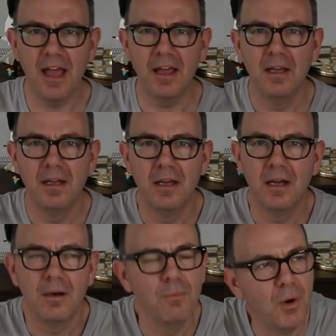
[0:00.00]
that,
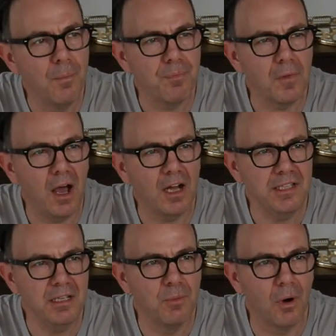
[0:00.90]
well, I
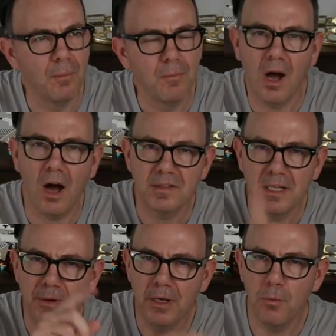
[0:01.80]
tell you what, I'll
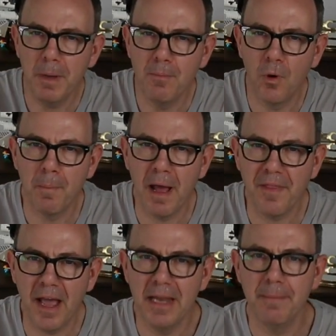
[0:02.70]
tell you a little bit more
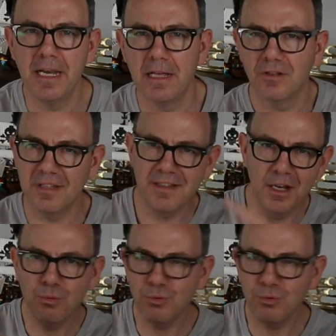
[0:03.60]
about that in a minute because there's a